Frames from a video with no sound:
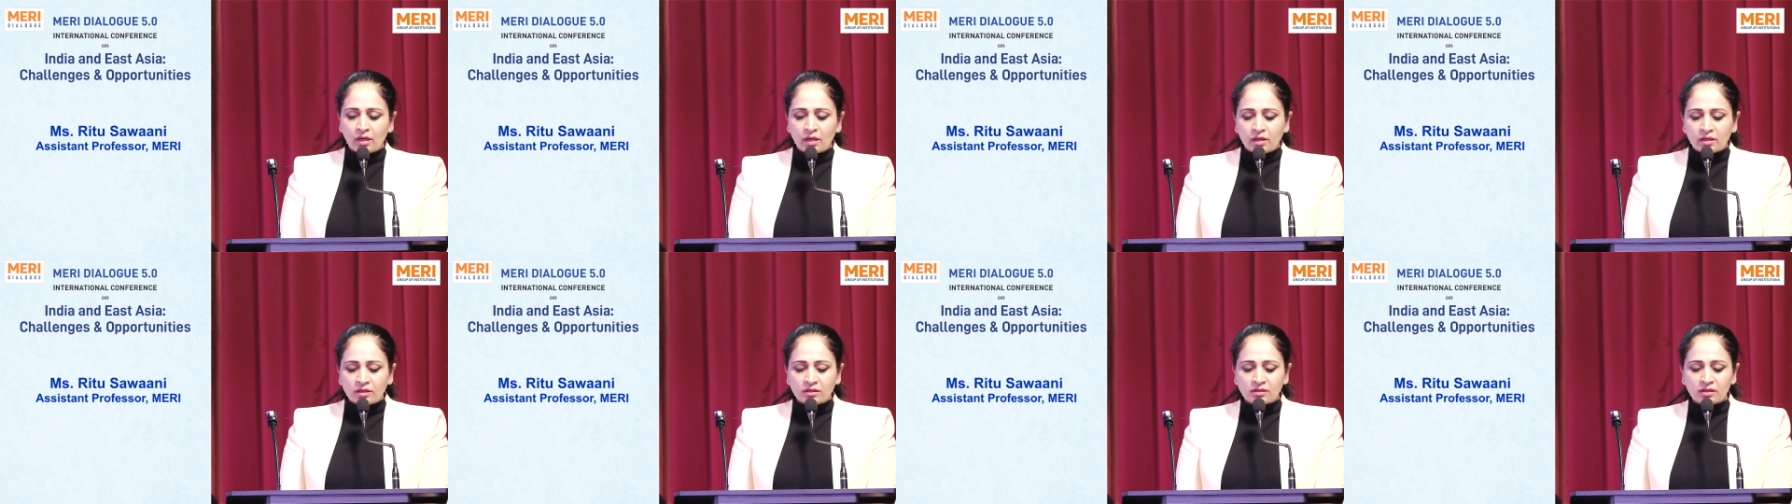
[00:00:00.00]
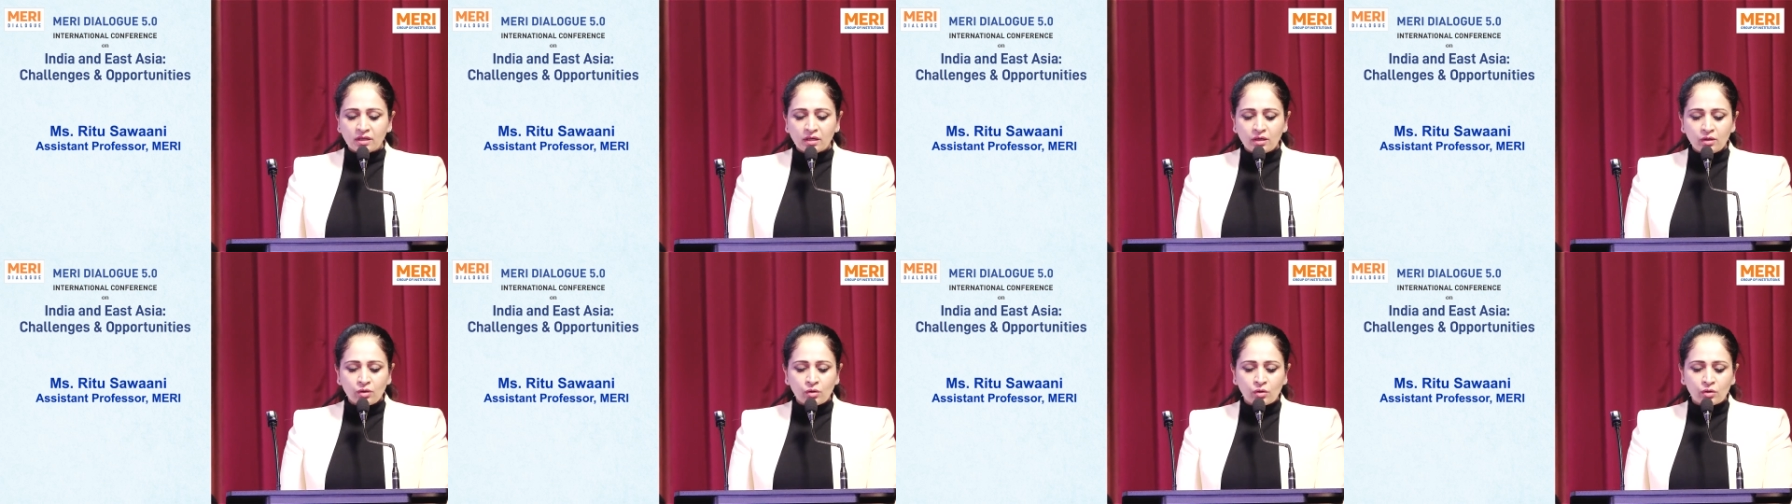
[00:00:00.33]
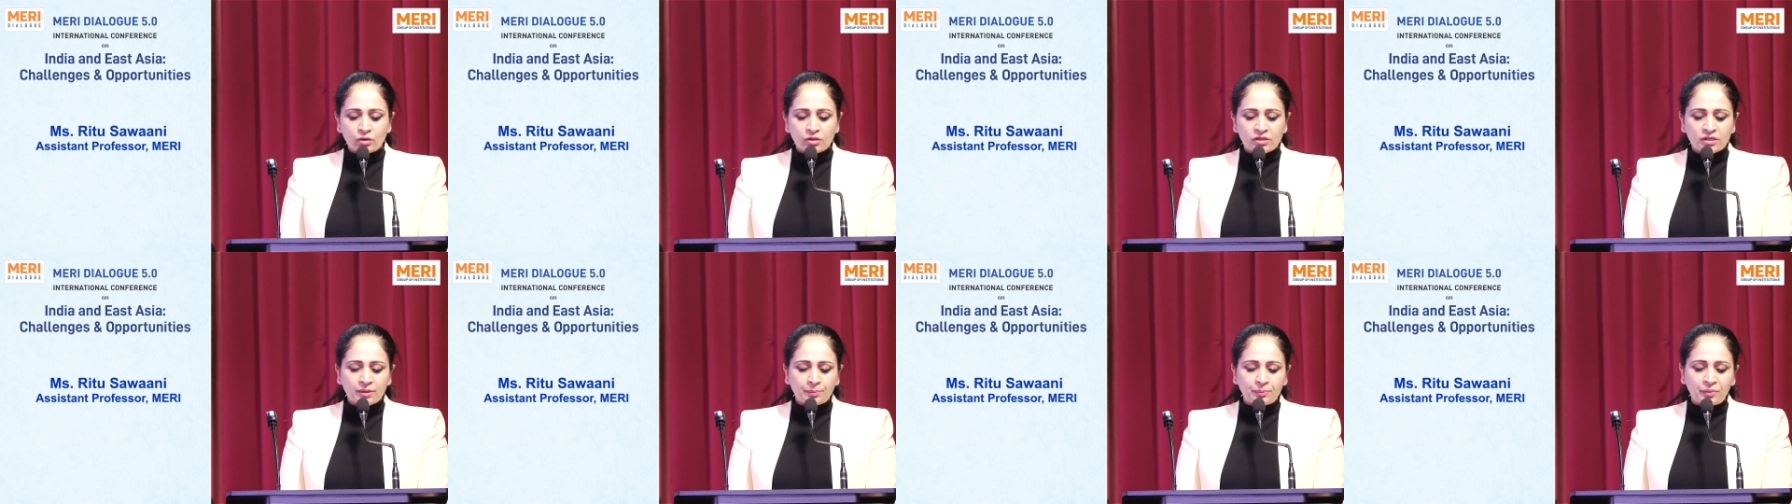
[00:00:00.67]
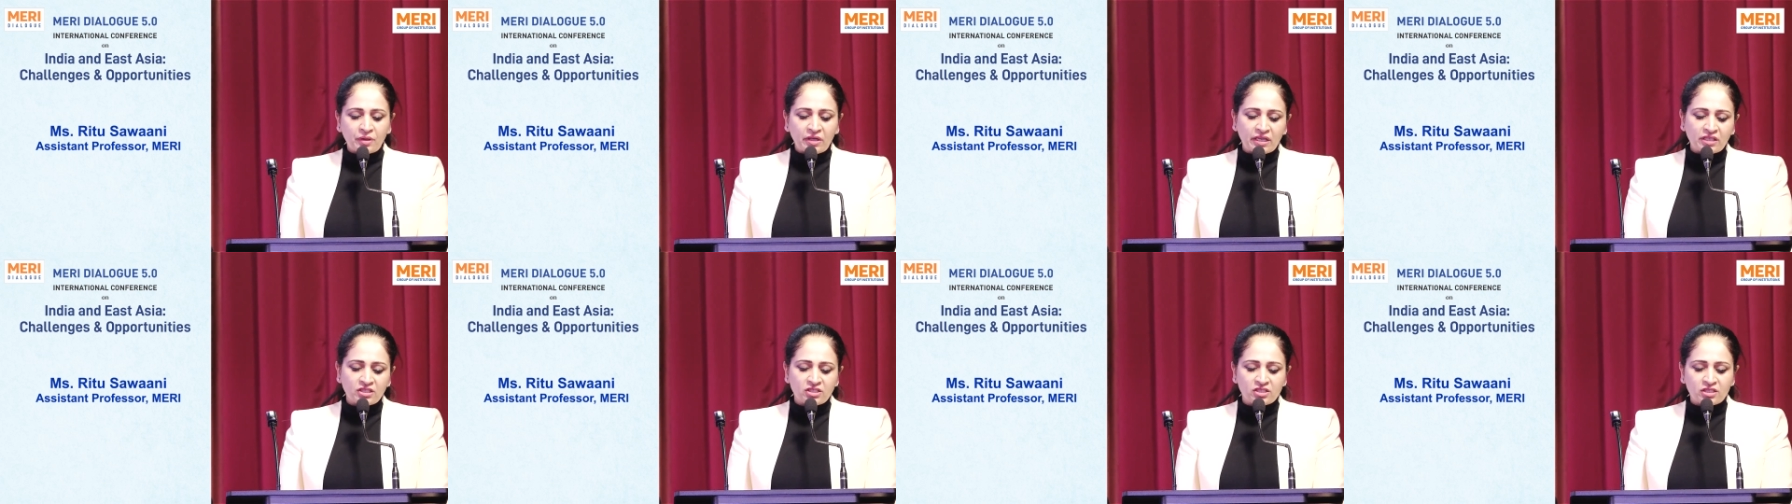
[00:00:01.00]
Sir holds a
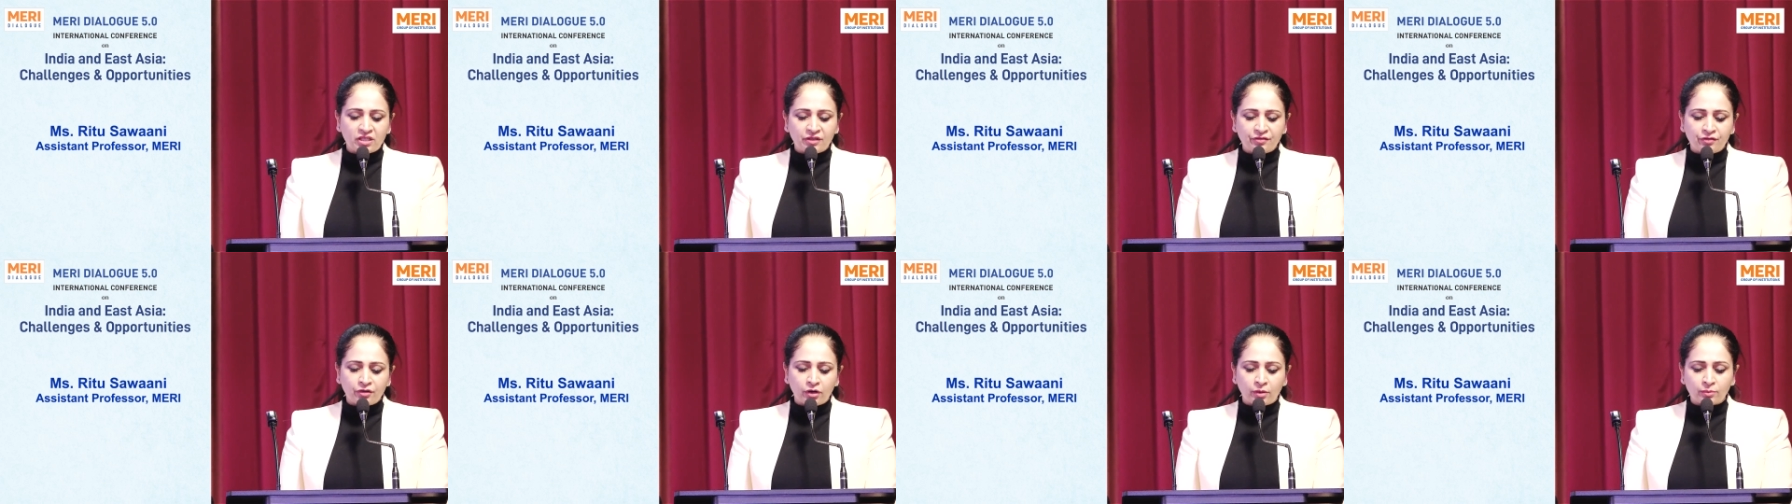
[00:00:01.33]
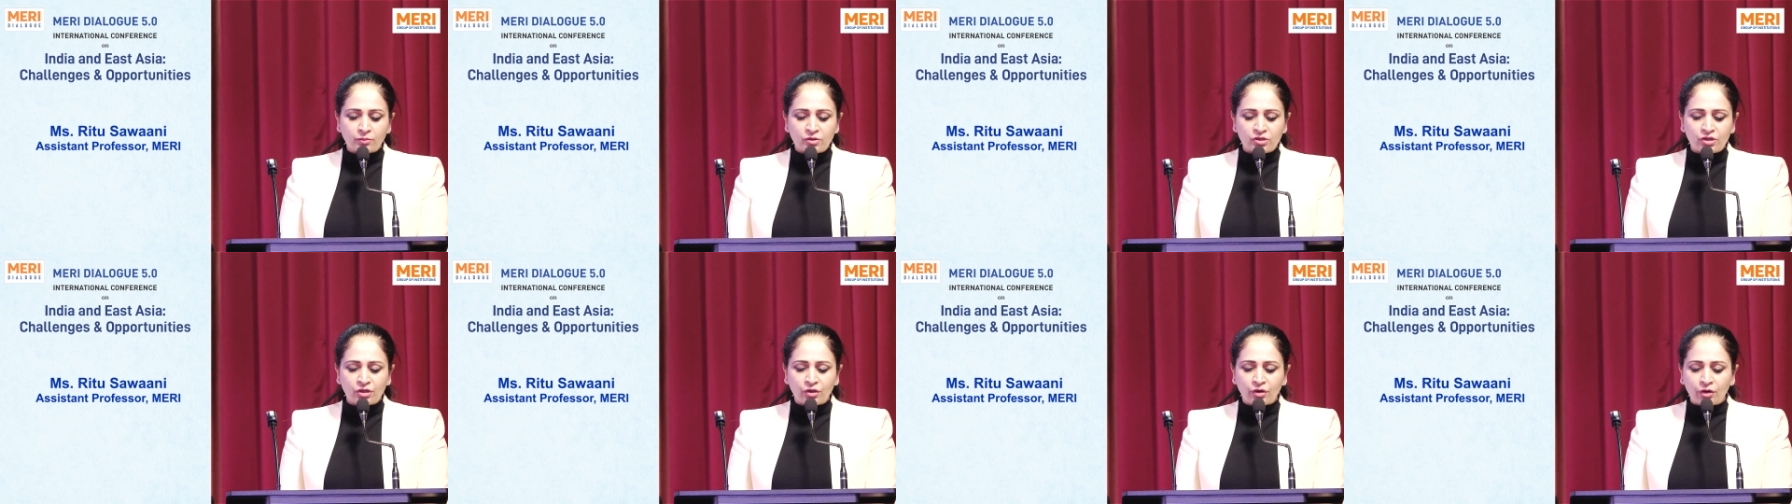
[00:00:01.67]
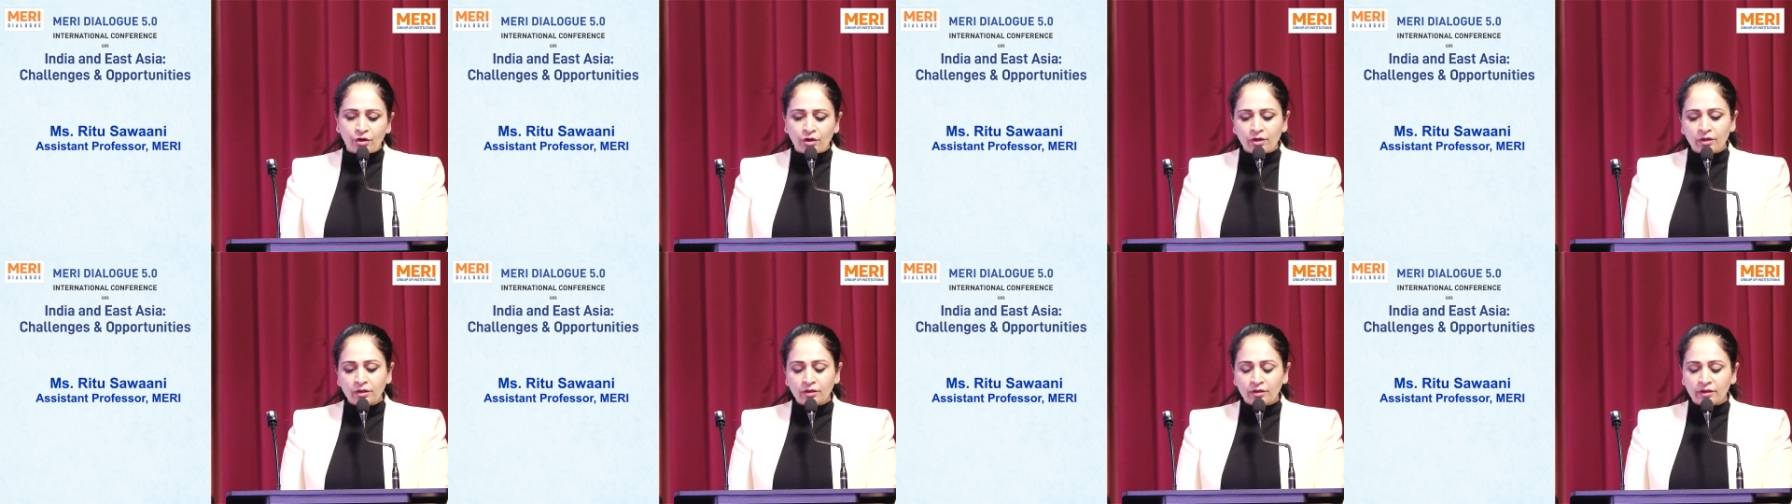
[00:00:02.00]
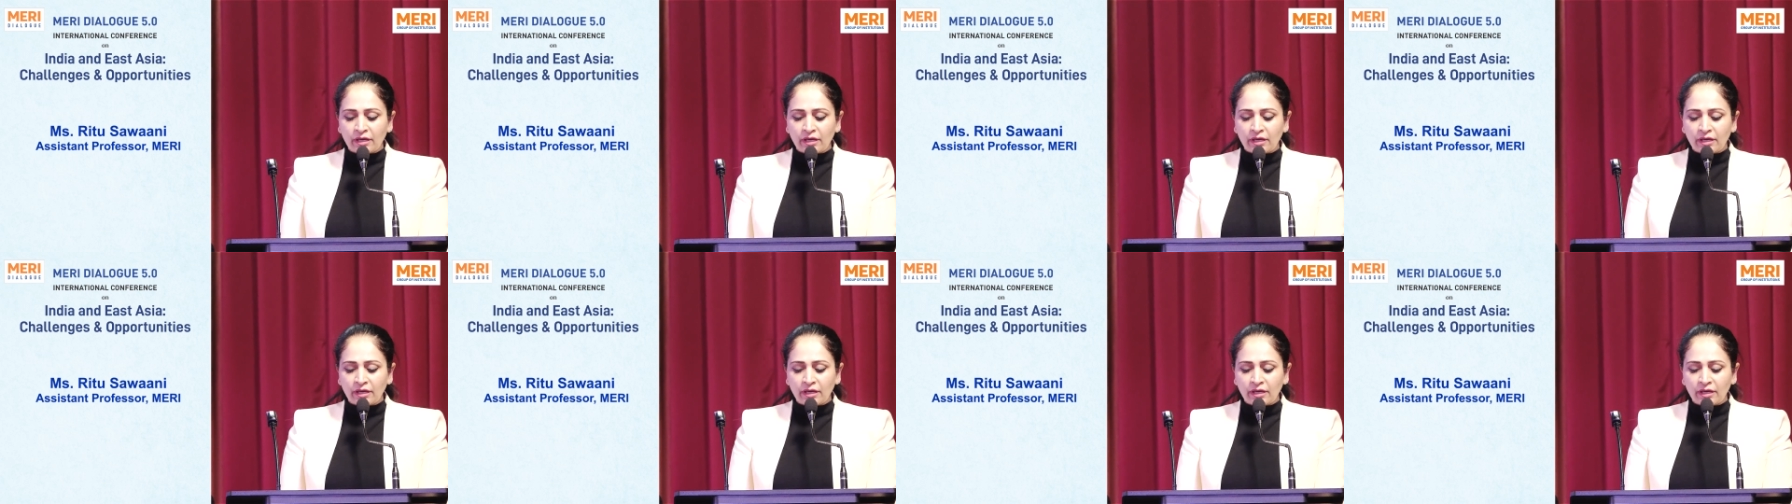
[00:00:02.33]
PhD from Seoul